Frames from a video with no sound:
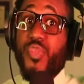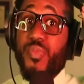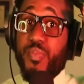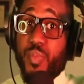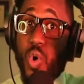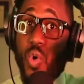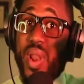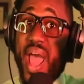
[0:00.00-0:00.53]

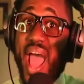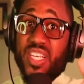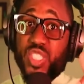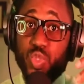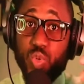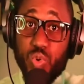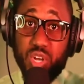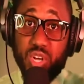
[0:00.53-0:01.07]
mode as
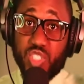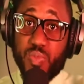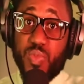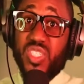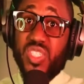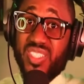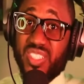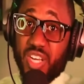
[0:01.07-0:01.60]
new
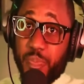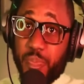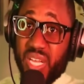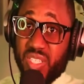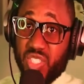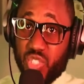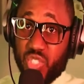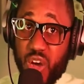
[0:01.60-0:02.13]
customers adopt
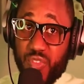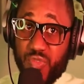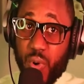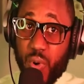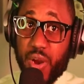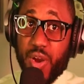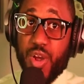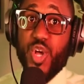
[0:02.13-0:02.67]
its
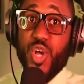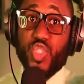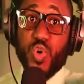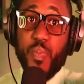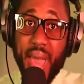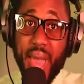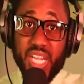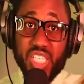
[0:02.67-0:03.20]
software to
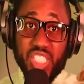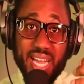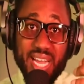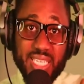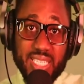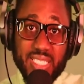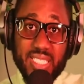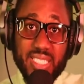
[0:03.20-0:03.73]
manage
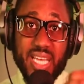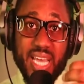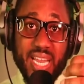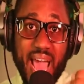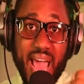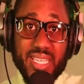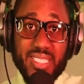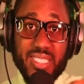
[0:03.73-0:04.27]
identity and
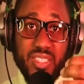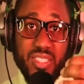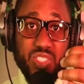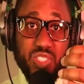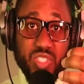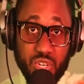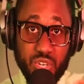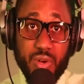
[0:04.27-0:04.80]
access
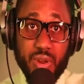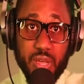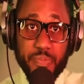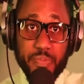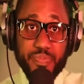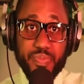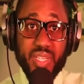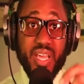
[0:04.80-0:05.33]
security.
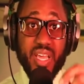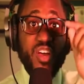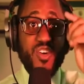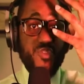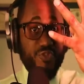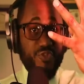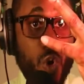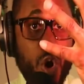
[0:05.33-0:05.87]

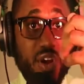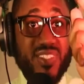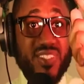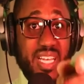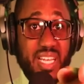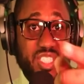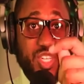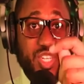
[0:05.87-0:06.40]
Four,
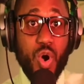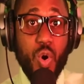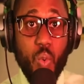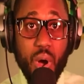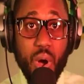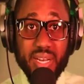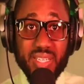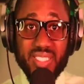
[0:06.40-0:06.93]

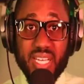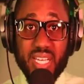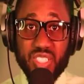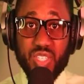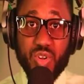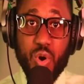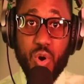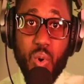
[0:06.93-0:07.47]
SentinelOne.
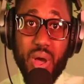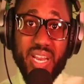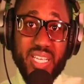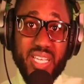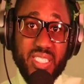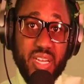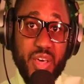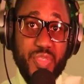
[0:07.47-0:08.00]
SentinelOne
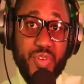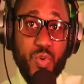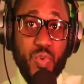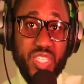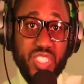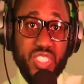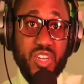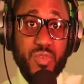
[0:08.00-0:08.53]
is another
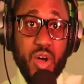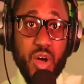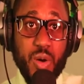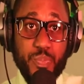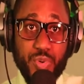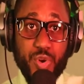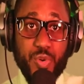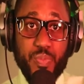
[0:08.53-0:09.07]
recent uh,
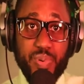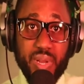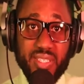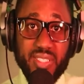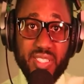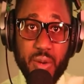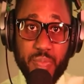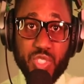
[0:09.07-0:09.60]
pure-play
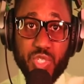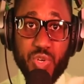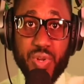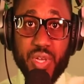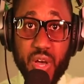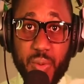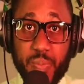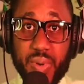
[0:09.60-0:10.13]
cybersecurity
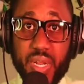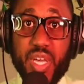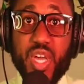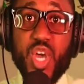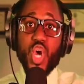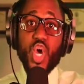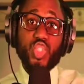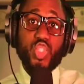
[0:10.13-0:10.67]
company
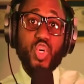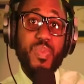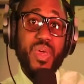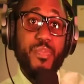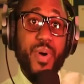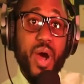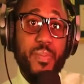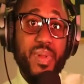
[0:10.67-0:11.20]
to be
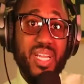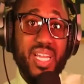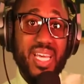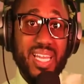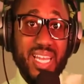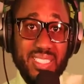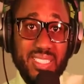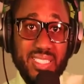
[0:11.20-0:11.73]
publicly
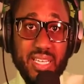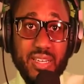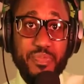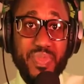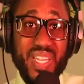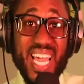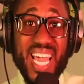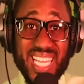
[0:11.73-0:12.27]
listed.
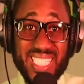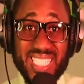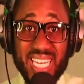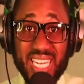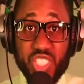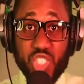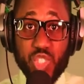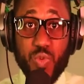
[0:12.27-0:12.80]
Its
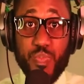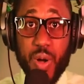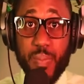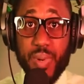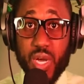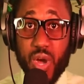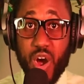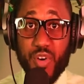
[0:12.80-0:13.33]
initial
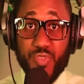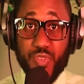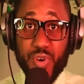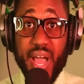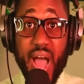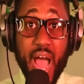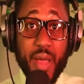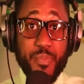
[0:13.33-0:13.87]
public
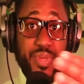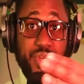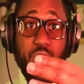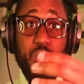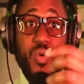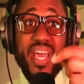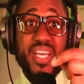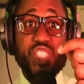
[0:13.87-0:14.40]
offering, I P
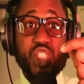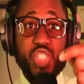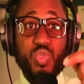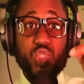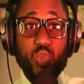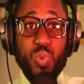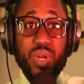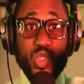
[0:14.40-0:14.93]
O, in
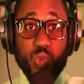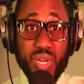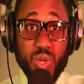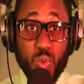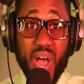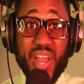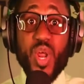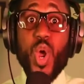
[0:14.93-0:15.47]
June twenty twenty-one